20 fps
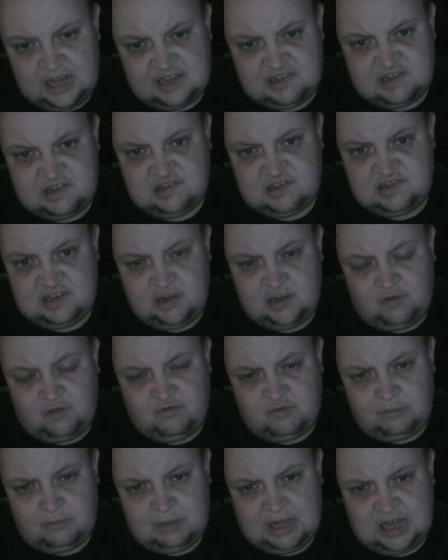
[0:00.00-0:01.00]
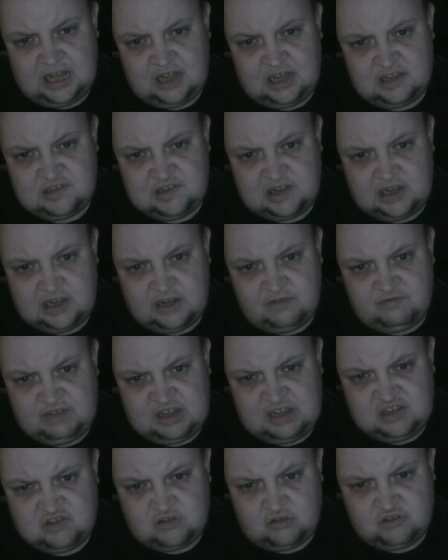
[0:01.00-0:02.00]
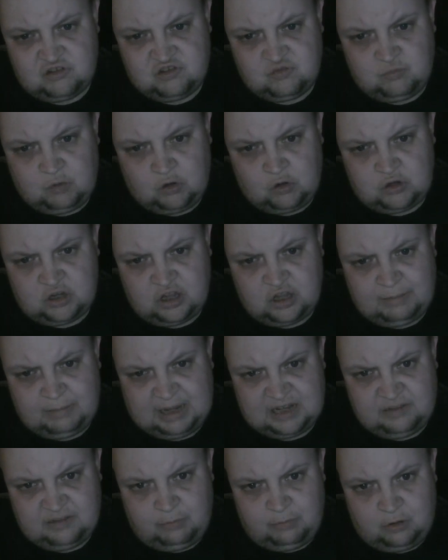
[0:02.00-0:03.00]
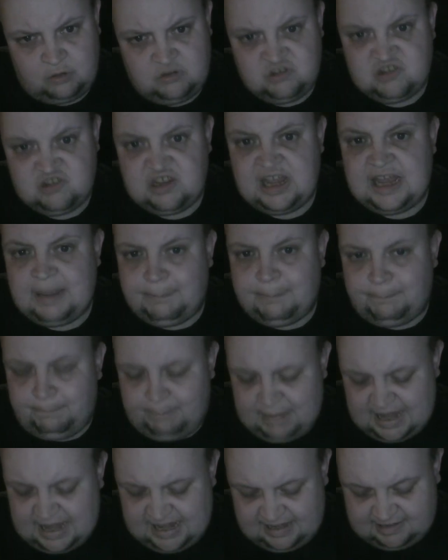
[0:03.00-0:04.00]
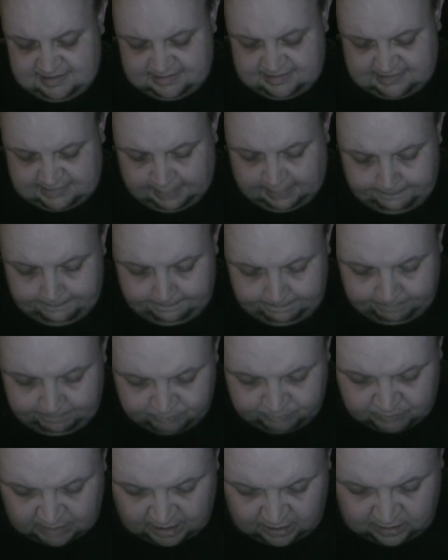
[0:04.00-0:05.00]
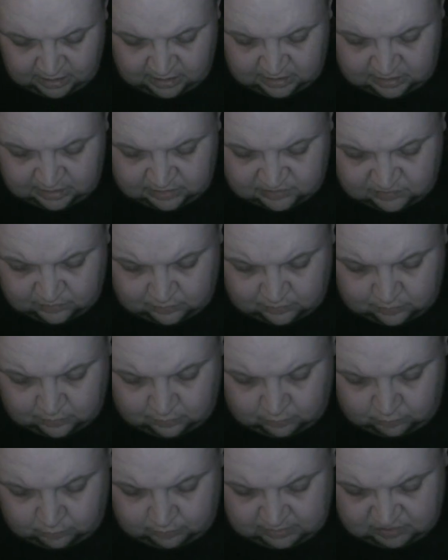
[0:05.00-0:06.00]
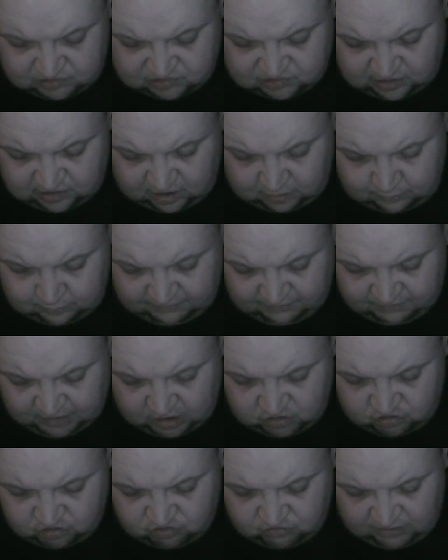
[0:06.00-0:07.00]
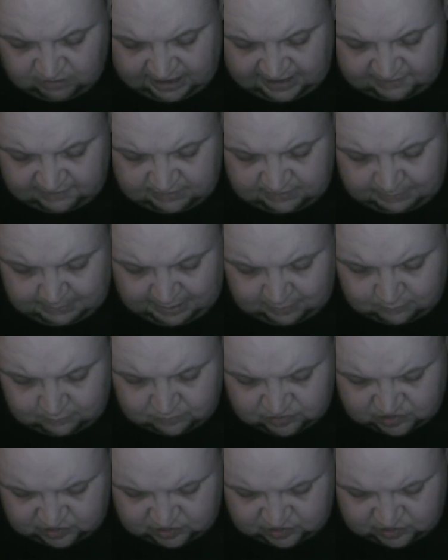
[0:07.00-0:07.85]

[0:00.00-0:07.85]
I say otherwise, these cost 1 command point apiece. So, we'll start with Drive Them Out.